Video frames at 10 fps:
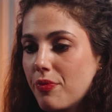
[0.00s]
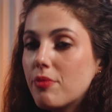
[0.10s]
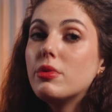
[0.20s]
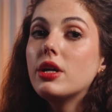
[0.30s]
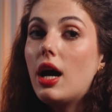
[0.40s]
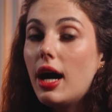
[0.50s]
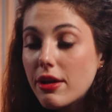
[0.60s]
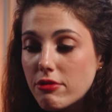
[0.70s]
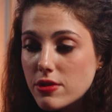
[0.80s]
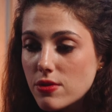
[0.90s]
But I
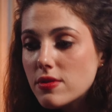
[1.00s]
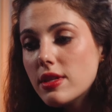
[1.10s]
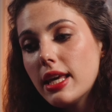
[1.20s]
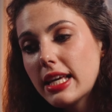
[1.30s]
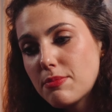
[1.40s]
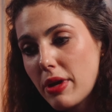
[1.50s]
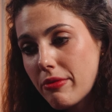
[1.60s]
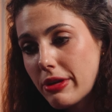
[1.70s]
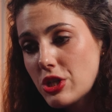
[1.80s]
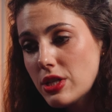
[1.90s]
reduced the
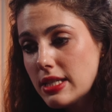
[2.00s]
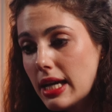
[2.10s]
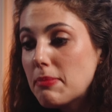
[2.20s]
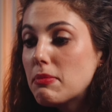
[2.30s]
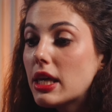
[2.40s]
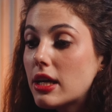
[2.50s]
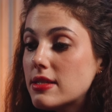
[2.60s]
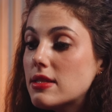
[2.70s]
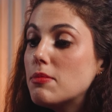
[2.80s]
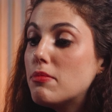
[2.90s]
expiration time
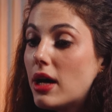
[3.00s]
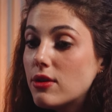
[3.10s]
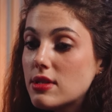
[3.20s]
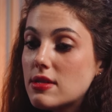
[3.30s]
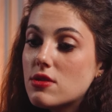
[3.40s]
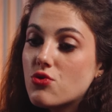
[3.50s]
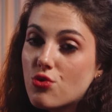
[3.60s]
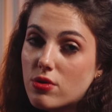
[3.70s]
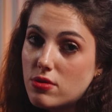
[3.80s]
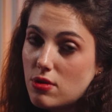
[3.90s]
because the bounce is a
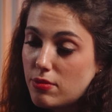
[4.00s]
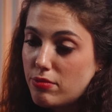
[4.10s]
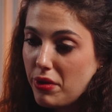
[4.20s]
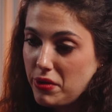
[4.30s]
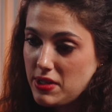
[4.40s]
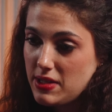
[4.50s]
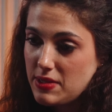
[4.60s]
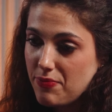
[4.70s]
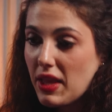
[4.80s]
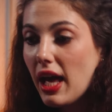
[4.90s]
short-term
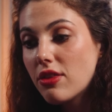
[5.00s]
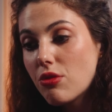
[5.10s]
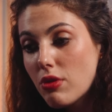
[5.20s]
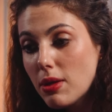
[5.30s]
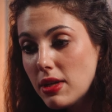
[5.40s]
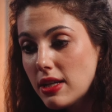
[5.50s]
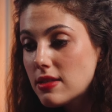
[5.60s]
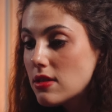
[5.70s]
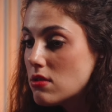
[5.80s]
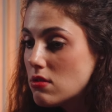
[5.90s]
process, and 3
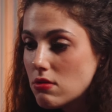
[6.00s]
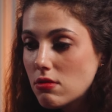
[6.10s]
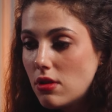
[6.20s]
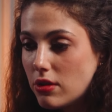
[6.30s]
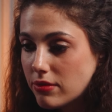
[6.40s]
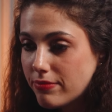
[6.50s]
minutes is too long.